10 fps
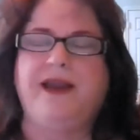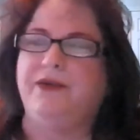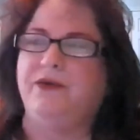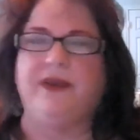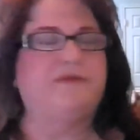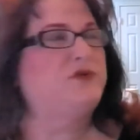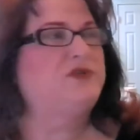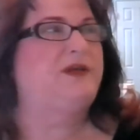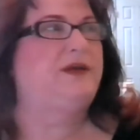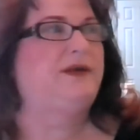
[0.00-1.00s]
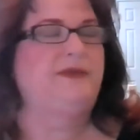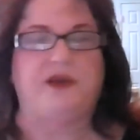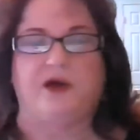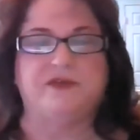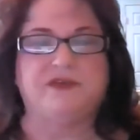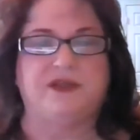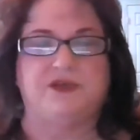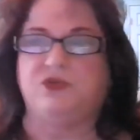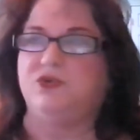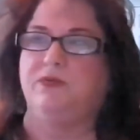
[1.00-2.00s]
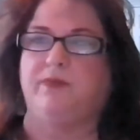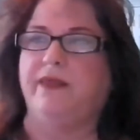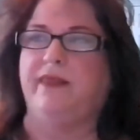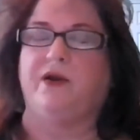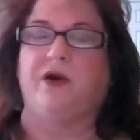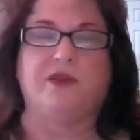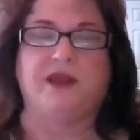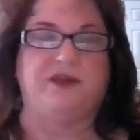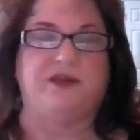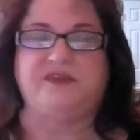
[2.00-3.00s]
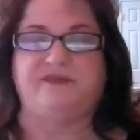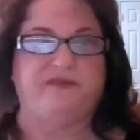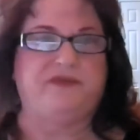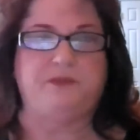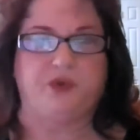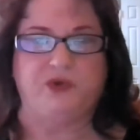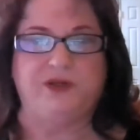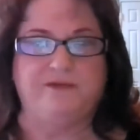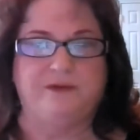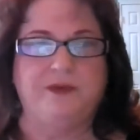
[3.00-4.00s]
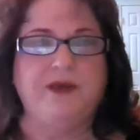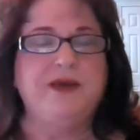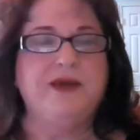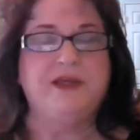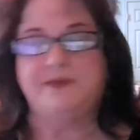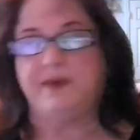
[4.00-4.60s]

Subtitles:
and you never see it. And then all of a sudden, as soon as you buy that car, like you see 50 million of them. Yes. It's